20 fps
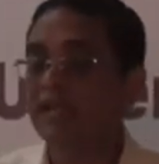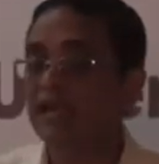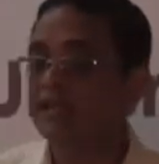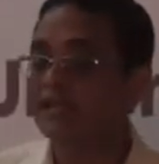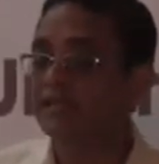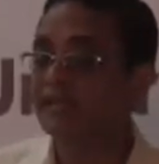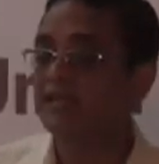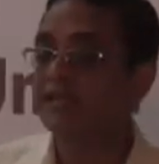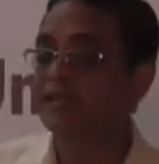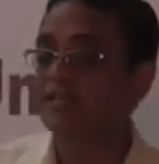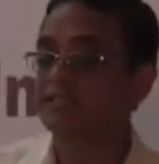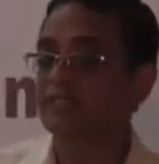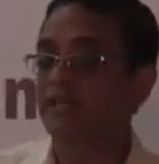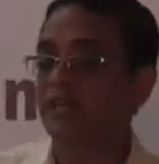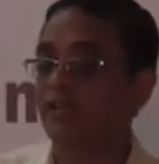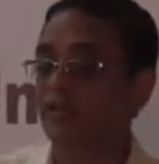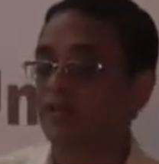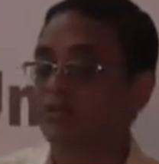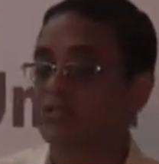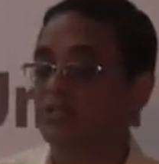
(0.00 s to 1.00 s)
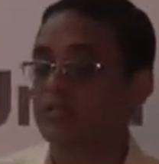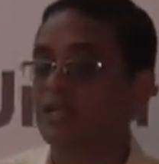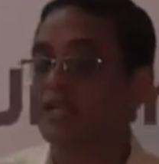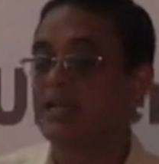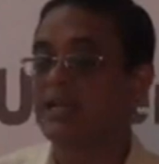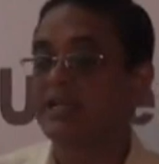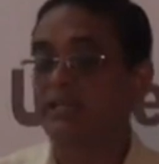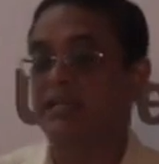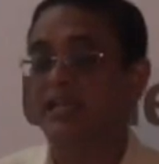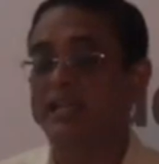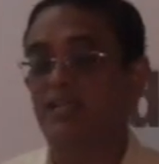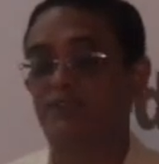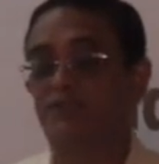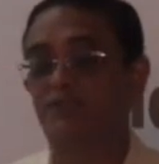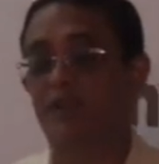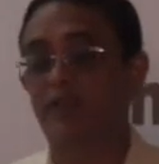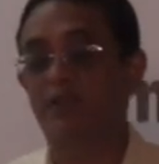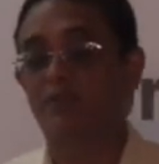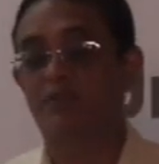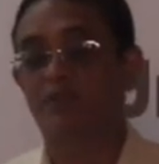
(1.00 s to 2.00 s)
content is reduced. There is
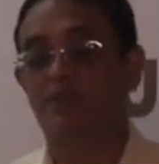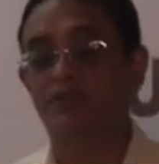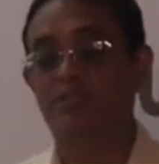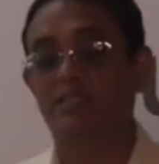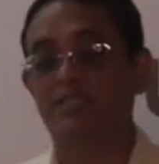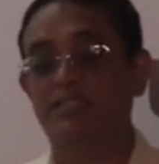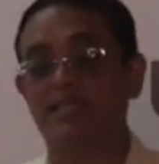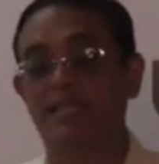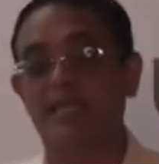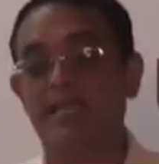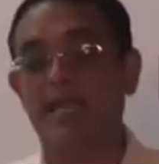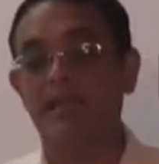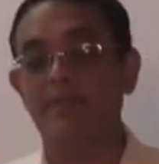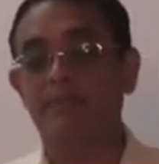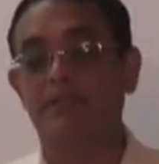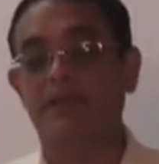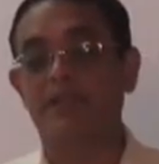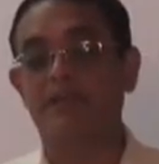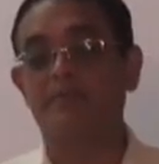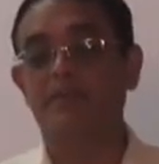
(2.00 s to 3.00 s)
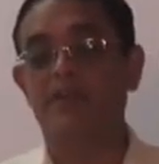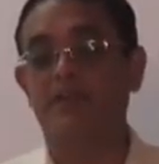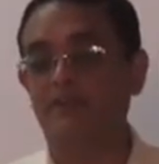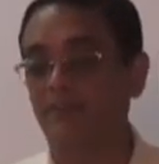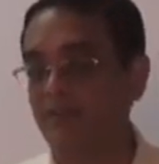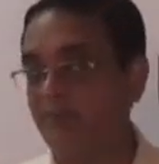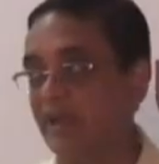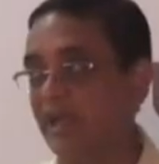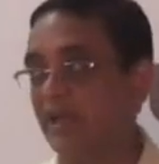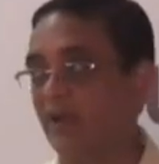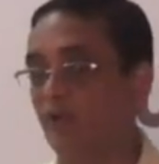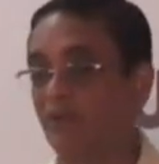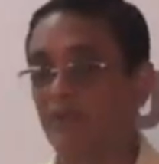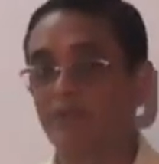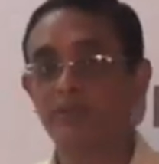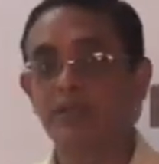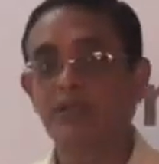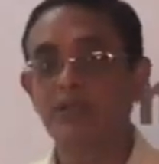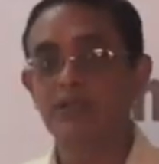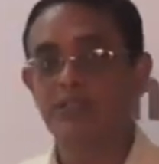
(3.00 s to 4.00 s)
fibrosis and hyperemia of the
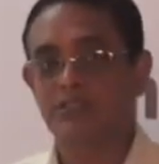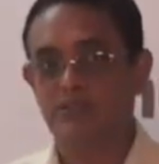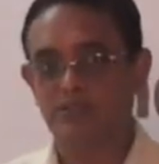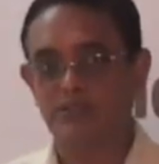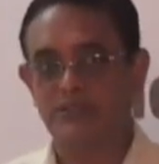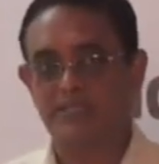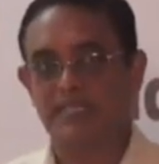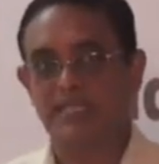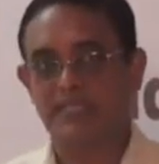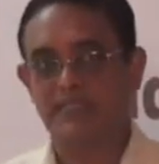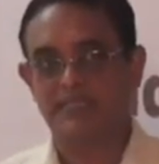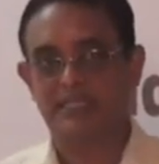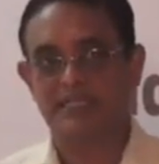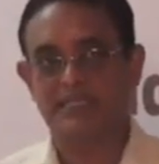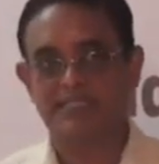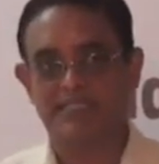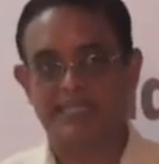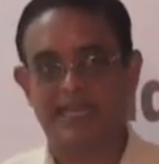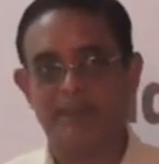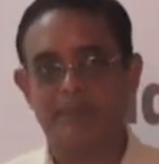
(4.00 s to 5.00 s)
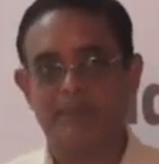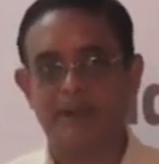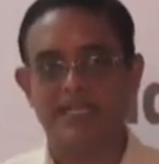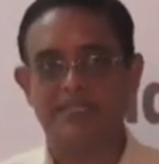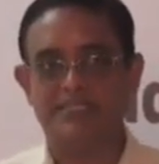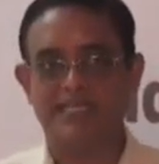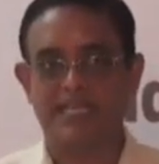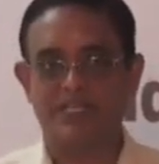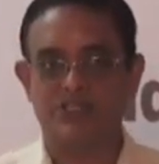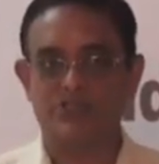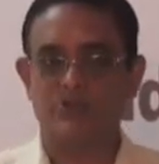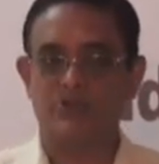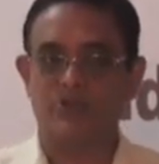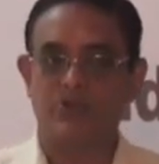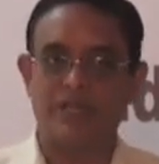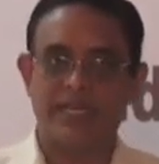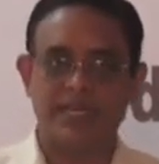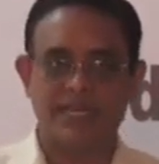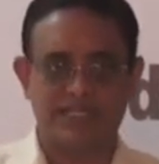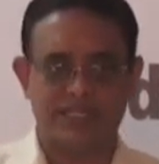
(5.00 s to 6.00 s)
marrow. So it is replaced, as you know,
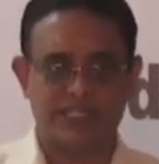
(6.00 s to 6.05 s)
any